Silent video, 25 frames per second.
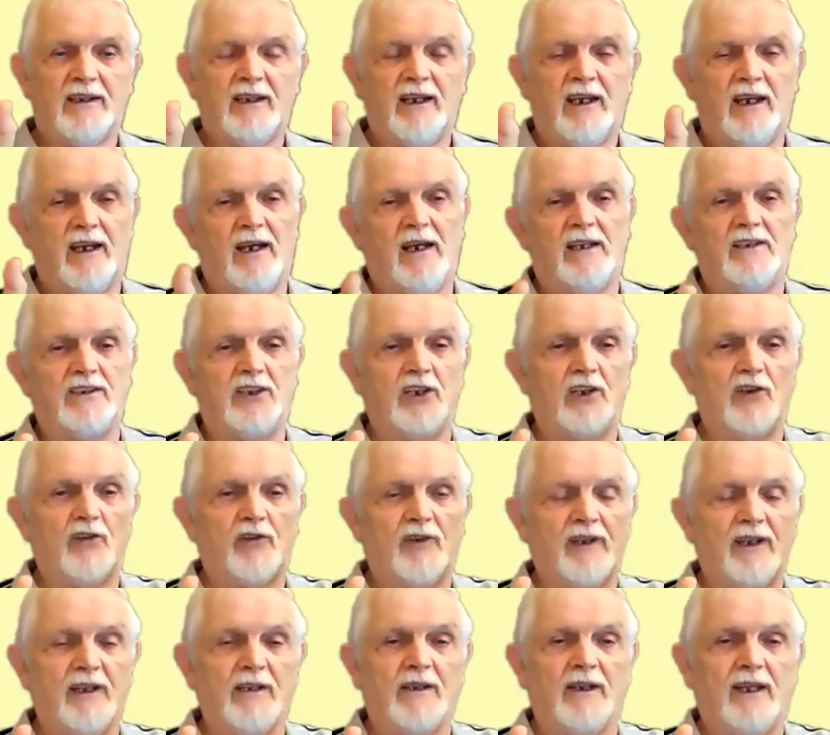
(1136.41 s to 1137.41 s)
and the
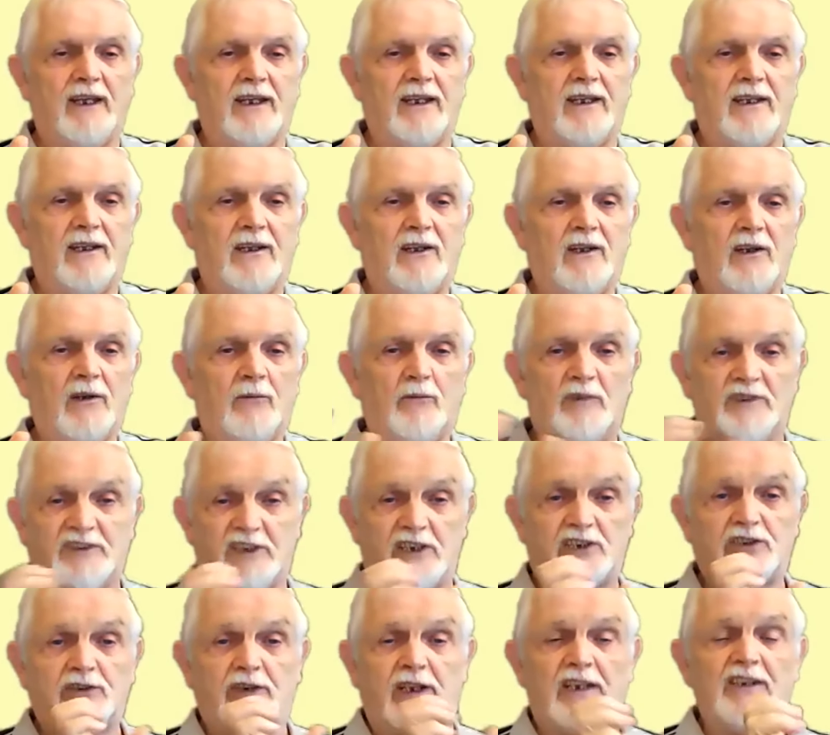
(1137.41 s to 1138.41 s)
relay was a
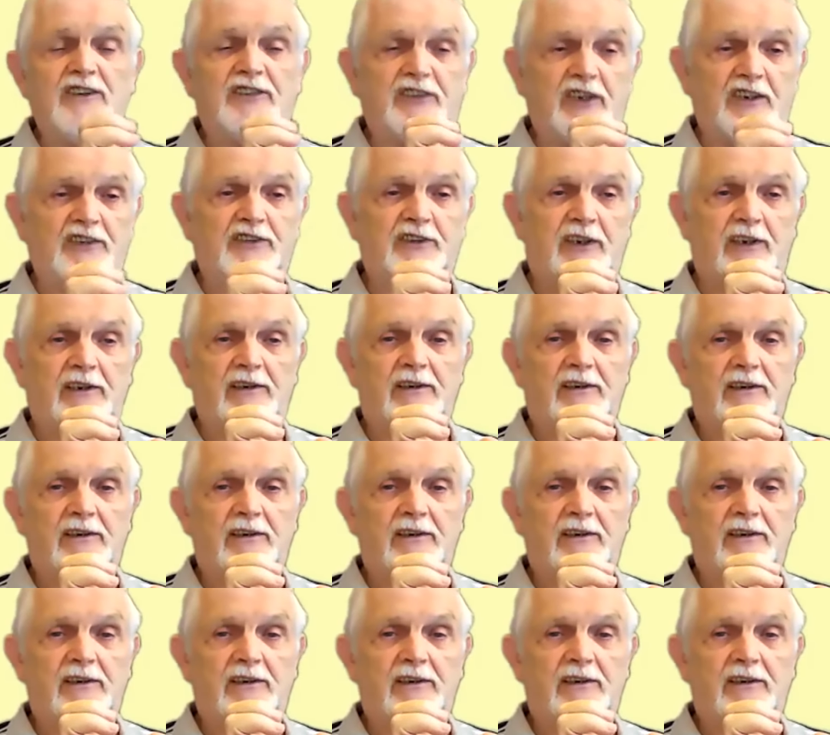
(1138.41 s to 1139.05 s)
transistor,